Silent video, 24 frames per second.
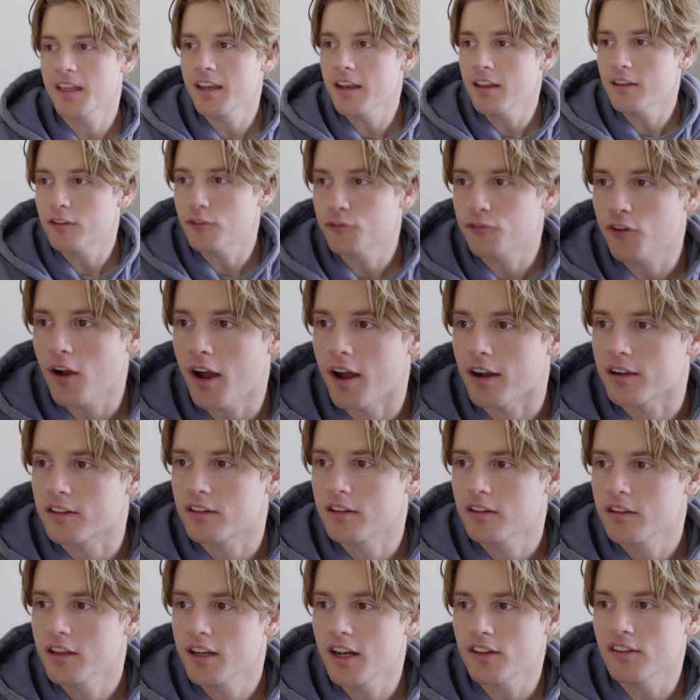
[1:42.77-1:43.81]
It is
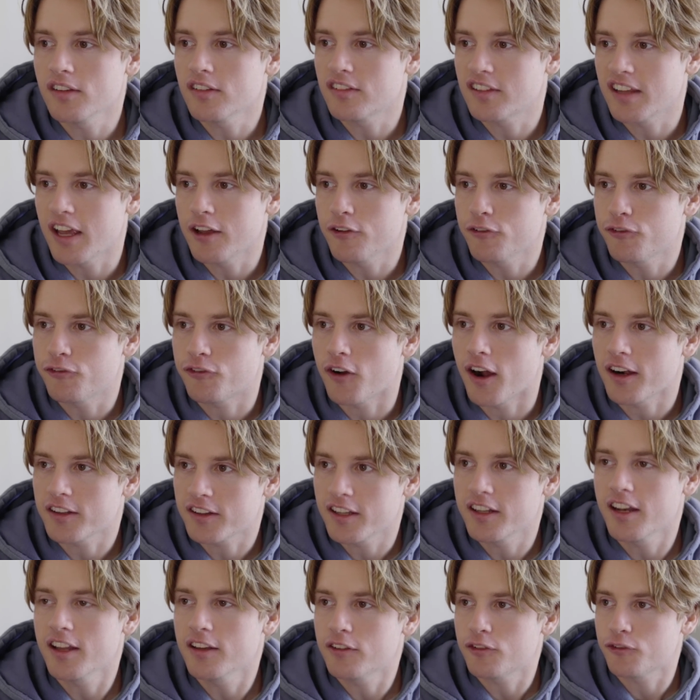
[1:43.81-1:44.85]
fucked. It doesn't sound fucked,
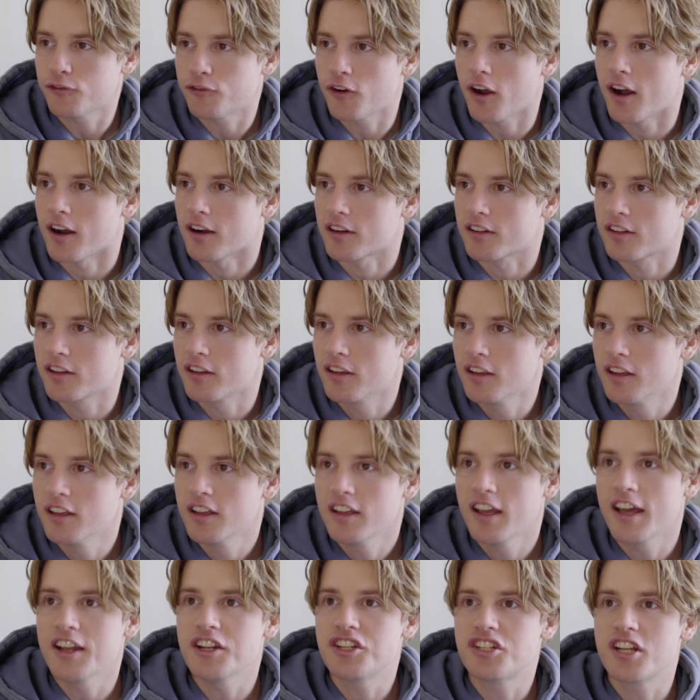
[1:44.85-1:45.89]
it is fucked.
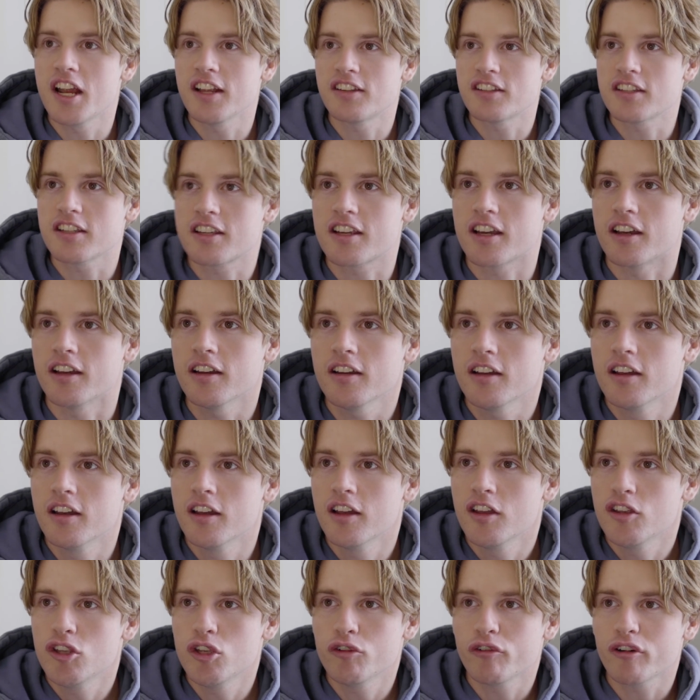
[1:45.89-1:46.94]
And Jessica,
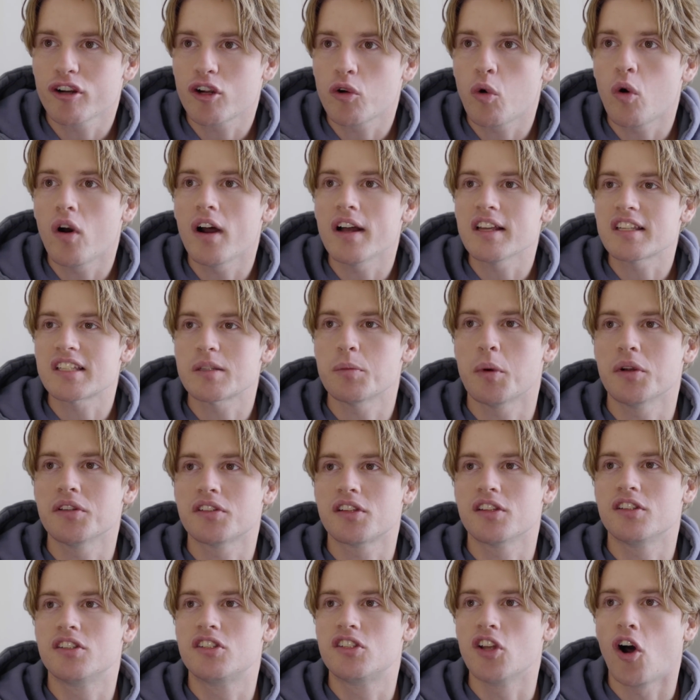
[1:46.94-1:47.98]
you require someone
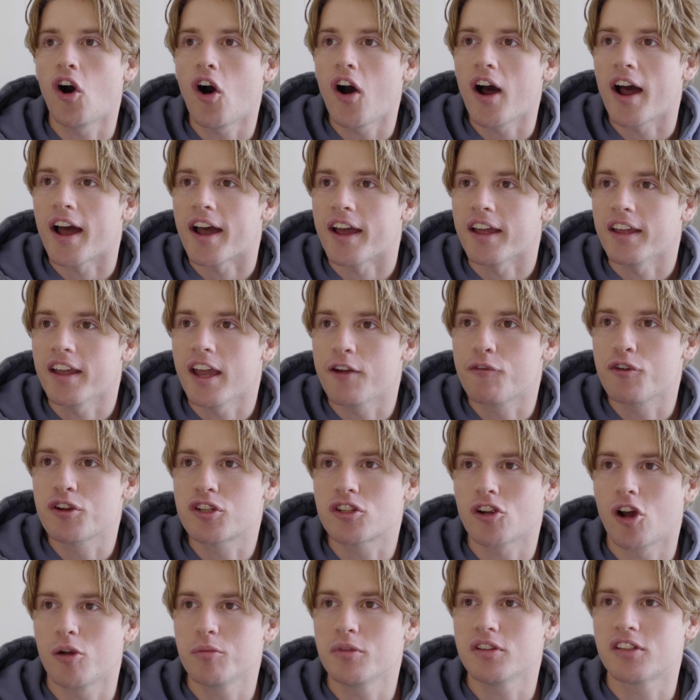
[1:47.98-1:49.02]
to die every
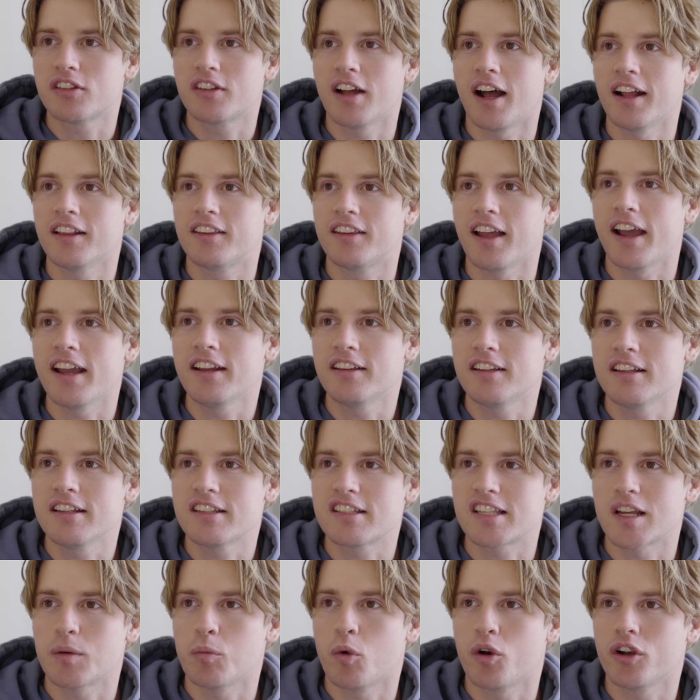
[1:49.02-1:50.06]
time you start dating
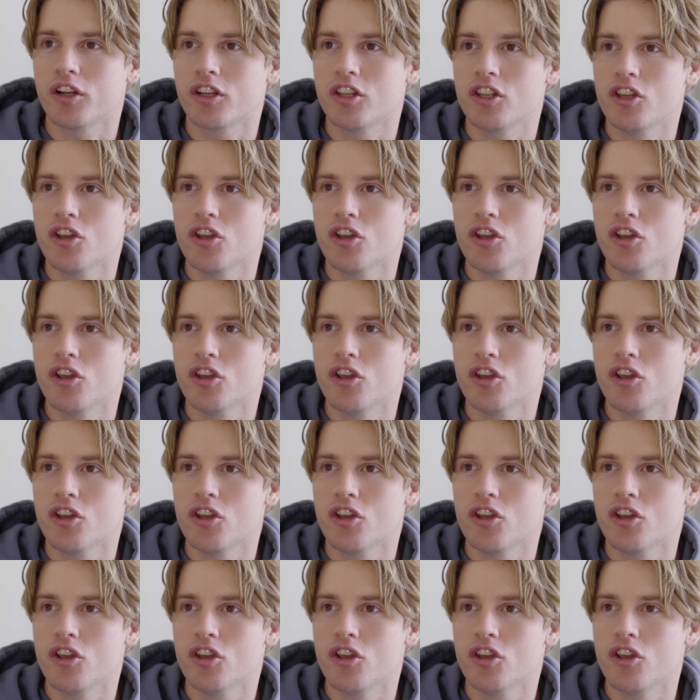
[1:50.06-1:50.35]
someone